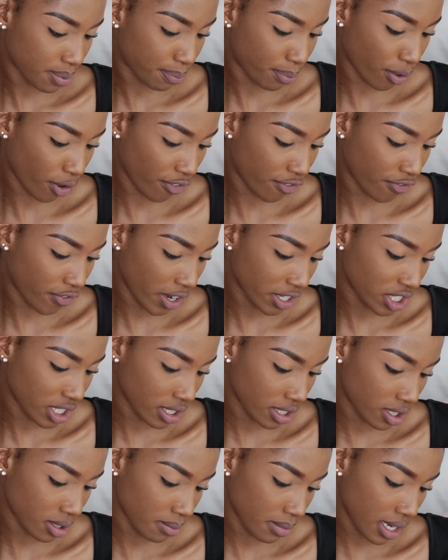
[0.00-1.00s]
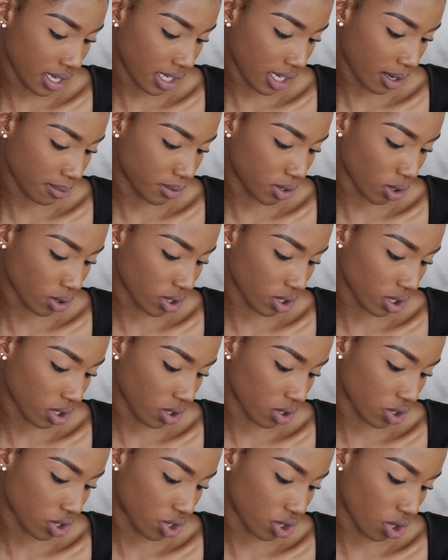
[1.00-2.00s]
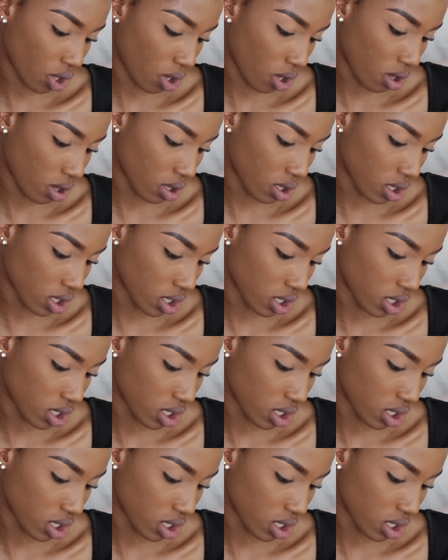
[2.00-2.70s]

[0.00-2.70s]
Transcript: Professional Makeup Total Control.